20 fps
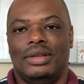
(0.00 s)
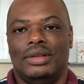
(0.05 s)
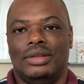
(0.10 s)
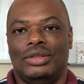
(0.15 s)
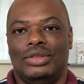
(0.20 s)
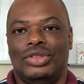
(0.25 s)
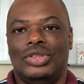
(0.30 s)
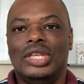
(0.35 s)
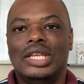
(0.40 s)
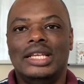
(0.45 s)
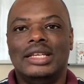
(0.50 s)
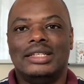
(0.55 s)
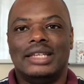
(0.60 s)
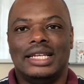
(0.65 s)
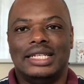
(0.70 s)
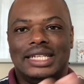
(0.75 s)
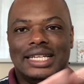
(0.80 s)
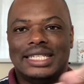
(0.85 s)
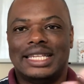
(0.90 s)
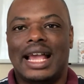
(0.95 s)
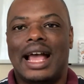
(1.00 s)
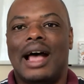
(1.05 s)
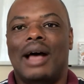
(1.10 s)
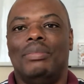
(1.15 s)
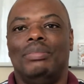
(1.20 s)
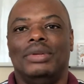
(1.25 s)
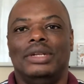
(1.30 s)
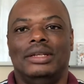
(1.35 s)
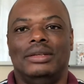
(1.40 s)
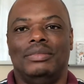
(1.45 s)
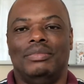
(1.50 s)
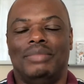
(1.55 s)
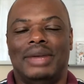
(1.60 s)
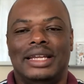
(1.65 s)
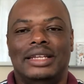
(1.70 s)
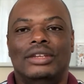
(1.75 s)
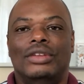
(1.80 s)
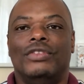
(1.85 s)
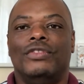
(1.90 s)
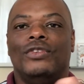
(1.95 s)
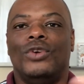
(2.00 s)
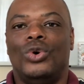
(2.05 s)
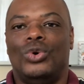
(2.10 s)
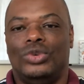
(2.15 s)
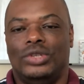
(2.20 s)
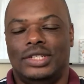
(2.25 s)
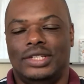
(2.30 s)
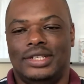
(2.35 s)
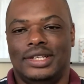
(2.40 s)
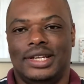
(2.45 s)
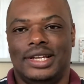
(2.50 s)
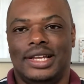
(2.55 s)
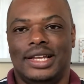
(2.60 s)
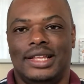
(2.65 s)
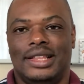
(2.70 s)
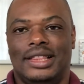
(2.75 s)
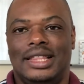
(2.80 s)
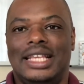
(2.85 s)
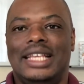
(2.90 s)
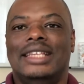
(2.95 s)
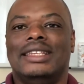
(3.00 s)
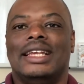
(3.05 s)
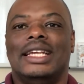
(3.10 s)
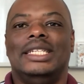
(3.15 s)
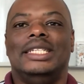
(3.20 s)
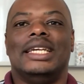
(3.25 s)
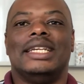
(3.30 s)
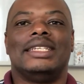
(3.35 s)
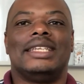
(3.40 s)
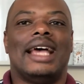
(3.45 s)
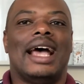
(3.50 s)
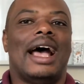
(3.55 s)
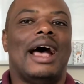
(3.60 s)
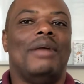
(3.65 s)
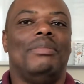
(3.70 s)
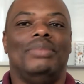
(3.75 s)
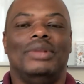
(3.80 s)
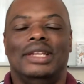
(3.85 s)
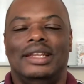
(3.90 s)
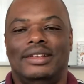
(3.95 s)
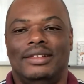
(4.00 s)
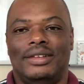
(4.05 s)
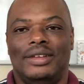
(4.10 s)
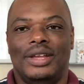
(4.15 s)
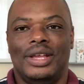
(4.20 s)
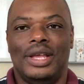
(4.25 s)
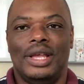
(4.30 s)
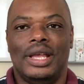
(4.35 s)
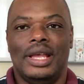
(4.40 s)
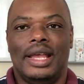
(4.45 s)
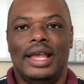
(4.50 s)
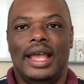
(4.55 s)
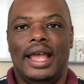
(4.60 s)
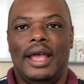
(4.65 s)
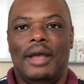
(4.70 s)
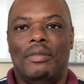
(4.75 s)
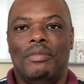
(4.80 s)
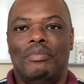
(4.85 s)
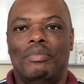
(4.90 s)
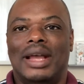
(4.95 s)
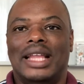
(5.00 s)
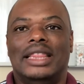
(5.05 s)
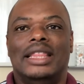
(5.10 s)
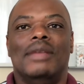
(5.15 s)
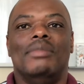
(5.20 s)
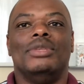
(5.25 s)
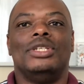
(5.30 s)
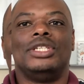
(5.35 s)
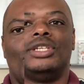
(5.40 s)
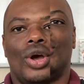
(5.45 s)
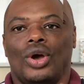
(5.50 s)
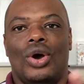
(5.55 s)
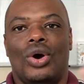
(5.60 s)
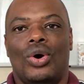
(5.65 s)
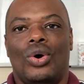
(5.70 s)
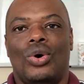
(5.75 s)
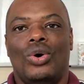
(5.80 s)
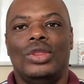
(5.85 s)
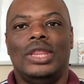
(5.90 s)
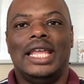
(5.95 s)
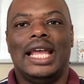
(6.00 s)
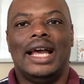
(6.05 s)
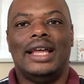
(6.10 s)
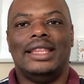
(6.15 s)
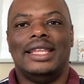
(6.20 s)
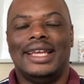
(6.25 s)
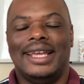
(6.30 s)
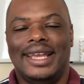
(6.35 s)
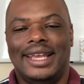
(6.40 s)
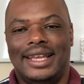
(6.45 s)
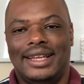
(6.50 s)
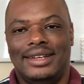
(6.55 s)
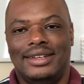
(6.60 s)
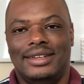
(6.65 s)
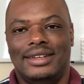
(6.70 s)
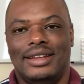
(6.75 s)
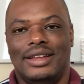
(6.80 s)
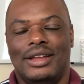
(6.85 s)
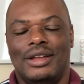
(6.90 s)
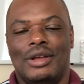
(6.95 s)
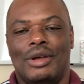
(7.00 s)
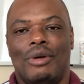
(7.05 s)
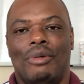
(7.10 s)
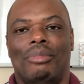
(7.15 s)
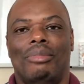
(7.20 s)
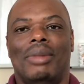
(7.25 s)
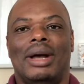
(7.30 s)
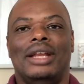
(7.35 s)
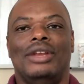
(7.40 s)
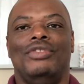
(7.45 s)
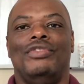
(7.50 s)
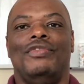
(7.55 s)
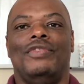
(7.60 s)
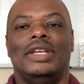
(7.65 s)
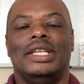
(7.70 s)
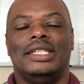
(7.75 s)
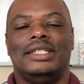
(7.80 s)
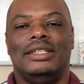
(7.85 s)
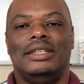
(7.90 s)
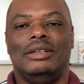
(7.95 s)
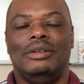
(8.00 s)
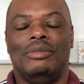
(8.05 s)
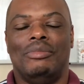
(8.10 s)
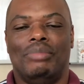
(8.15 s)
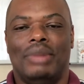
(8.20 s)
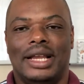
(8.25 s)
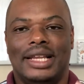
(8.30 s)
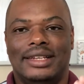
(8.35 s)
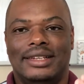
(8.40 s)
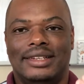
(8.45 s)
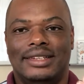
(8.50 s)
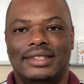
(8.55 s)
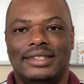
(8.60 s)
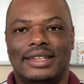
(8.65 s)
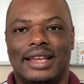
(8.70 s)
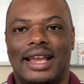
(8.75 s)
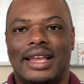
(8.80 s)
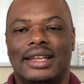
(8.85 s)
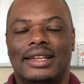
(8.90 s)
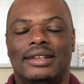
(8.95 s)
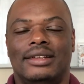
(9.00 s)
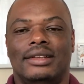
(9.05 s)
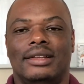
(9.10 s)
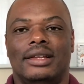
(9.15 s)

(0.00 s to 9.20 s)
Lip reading: Things are just happening by default. Things are just happening by themselves. On the other hand, manifesting by design,